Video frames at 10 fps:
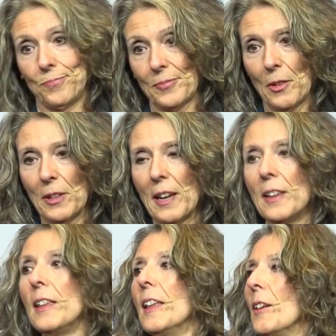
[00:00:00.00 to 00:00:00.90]
Okay?
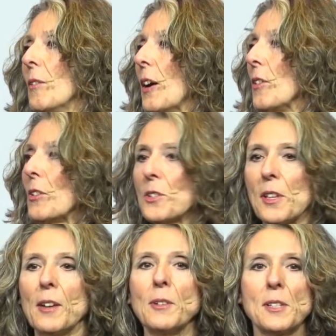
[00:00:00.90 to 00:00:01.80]
Well, the first
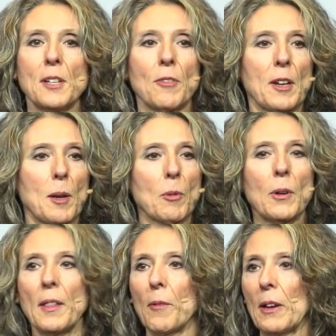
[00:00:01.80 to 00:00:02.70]
thing was that if I kept
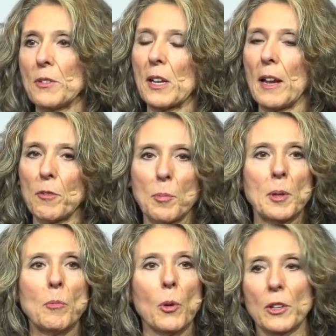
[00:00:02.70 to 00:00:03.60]
going that way, I was going to have to put
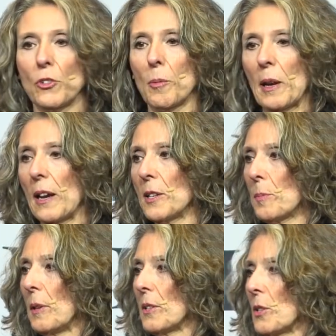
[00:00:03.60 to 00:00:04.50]
a mortgage on my house
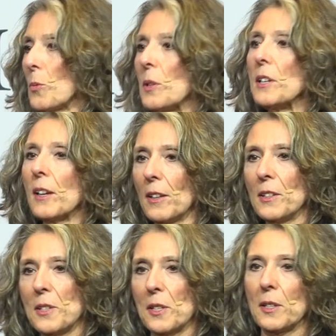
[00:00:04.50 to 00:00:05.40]
because it's
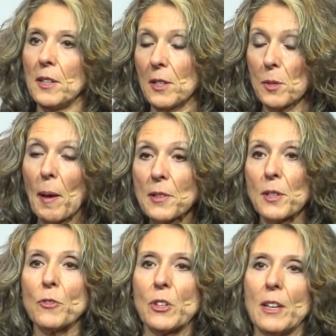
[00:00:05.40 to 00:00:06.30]
ridiculously
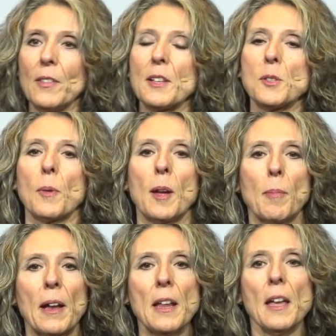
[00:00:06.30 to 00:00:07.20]
expensive to eat this way,
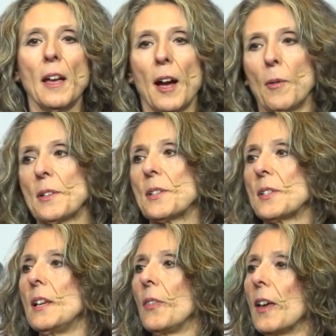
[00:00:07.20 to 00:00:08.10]
but I wasn't
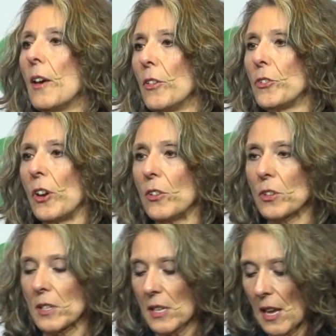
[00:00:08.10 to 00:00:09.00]
seeing the health
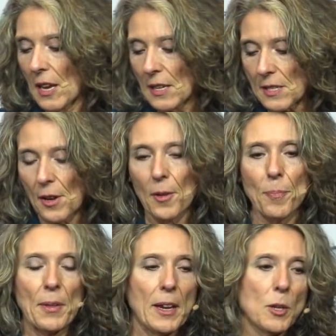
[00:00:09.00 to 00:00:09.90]
changes.
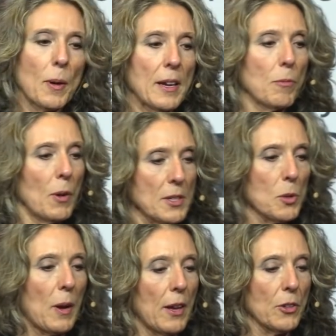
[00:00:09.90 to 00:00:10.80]
So, anyway, once in a
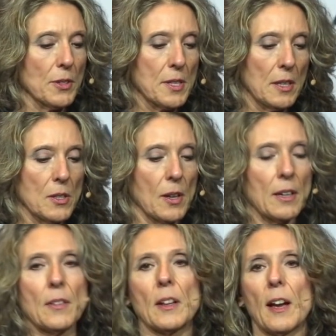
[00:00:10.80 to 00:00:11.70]
while you'll see a
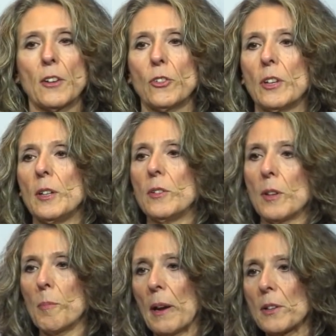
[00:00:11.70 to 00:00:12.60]
study that actually
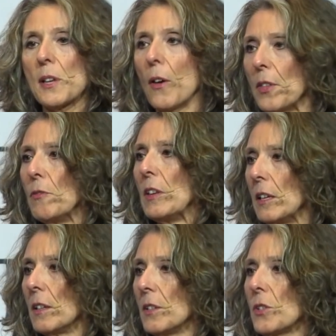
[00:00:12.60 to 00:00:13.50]
compares healthy
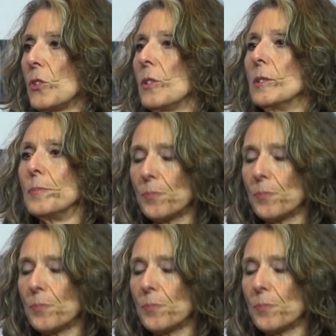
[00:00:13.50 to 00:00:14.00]
vegans to